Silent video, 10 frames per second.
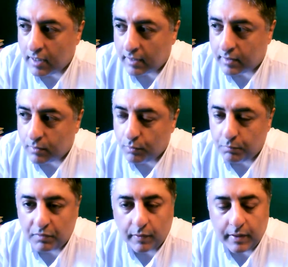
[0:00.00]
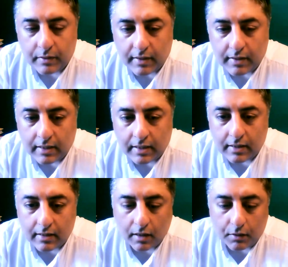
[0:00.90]
that could be very interesting
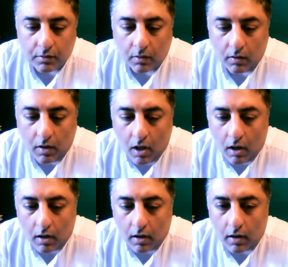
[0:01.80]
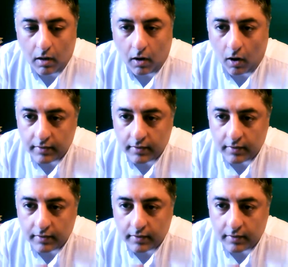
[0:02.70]
is uh, you know uh,